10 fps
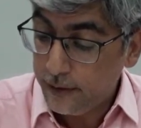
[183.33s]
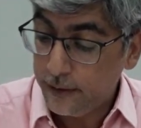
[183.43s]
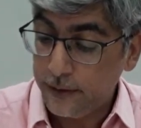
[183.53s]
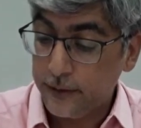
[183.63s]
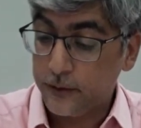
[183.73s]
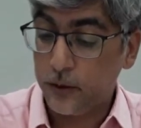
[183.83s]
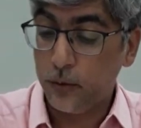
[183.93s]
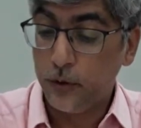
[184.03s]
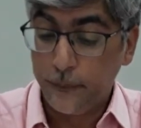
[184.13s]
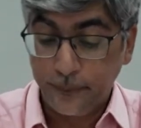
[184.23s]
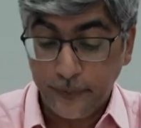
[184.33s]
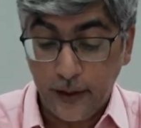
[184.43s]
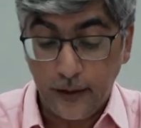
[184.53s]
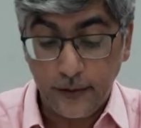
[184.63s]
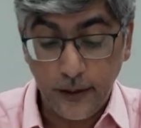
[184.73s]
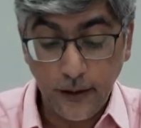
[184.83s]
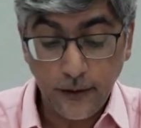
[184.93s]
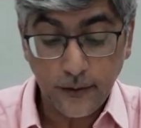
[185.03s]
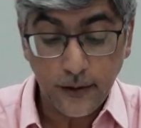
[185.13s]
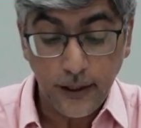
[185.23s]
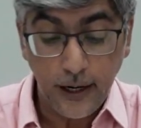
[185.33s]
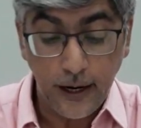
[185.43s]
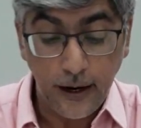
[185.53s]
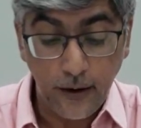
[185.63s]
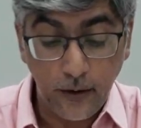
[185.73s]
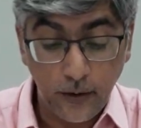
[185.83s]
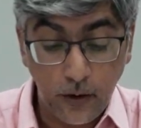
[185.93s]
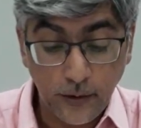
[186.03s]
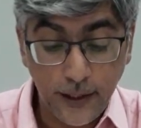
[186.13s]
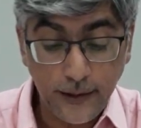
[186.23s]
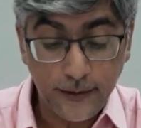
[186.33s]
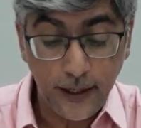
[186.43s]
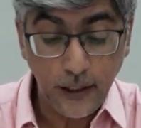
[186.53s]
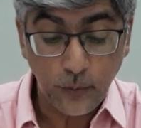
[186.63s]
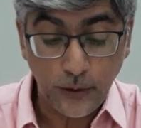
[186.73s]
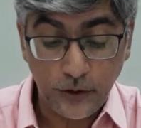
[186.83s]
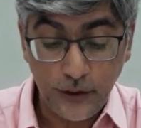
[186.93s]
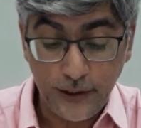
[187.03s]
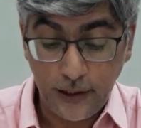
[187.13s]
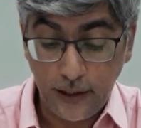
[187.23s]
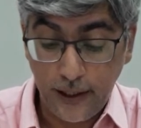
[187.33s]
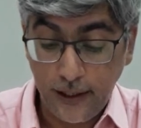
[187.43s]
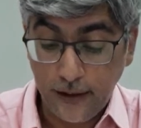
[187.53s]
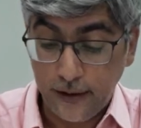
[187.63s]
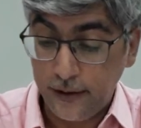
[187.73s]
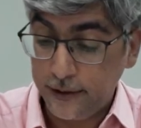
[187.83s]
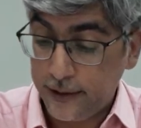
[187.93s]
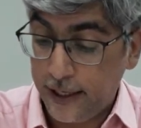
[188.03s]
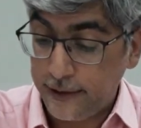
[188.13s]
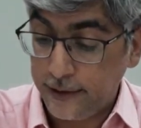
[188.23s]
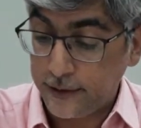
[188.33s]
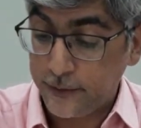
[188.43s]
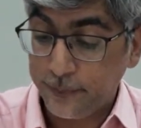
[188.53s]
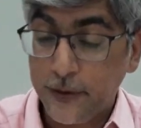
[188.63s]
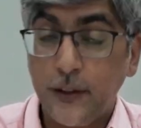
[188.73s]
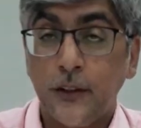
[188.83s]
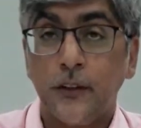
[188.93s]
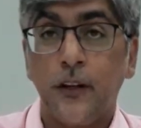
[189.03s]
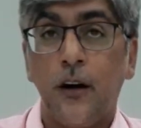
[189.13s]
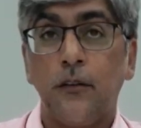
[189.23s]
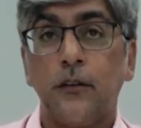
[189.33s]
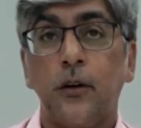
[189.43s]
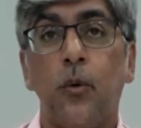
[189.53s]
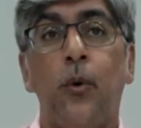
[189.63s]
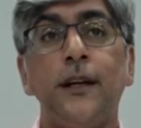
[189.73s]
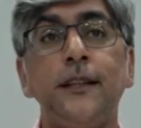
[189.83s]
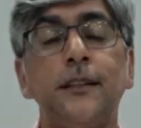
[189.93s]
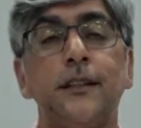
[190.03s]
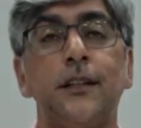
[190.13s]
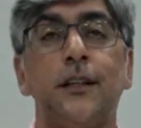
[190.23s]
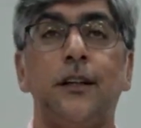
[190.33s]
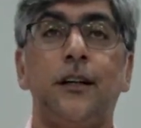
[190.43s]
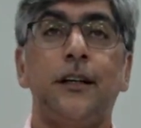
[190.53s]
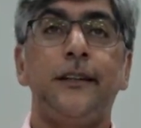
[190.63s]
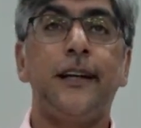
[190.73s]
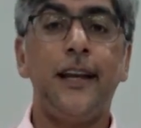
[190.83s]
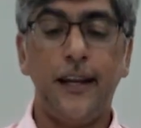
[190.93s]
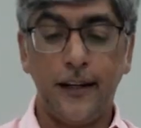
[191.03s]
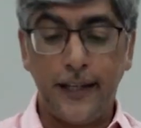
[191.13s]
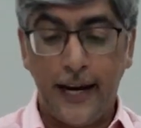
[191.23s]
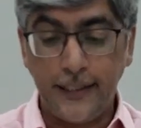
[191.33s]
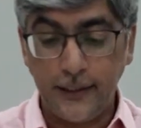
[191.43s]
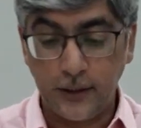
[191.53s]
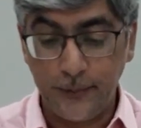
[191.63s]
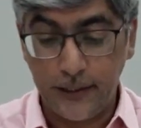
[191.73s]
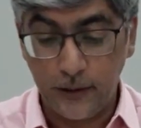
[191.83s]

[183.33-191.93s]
So the earth on that day will she declare her tidings. Now, what does declare her tidings mean?